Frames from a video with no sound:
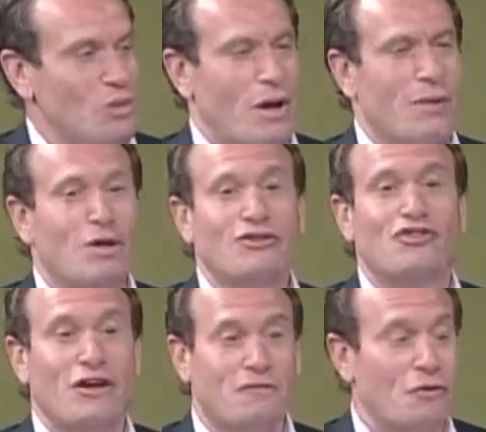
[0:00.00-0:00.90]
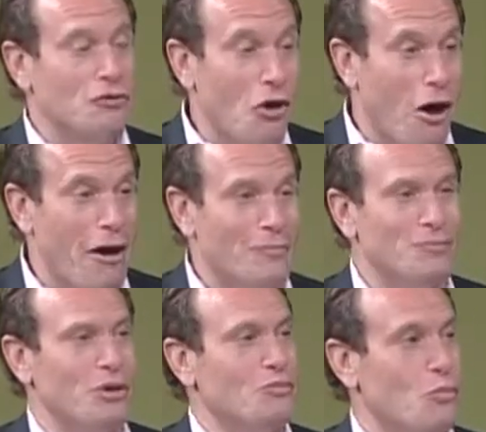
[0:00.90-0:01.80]
I'm not saying full time,
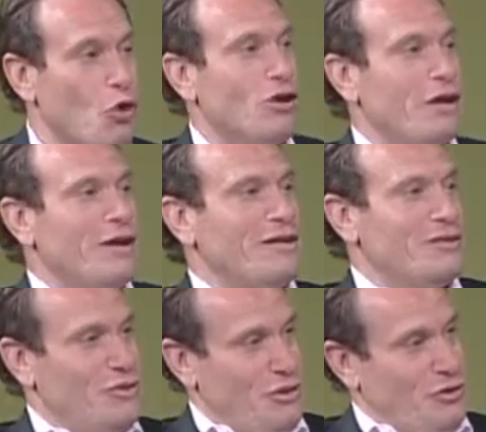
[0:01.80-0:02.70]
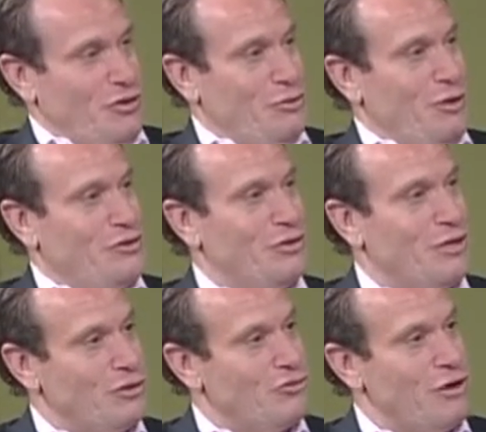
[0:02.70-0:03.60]
but working and continuing to
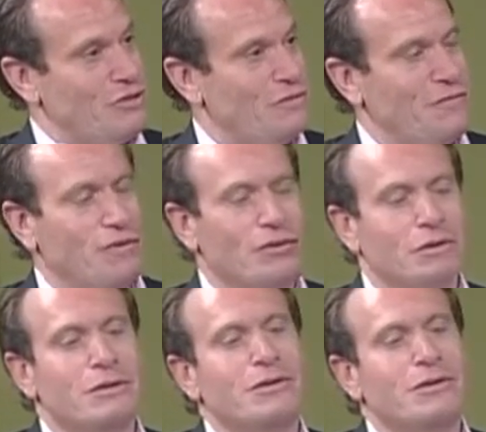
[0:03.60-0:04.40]
get dressed and feel good.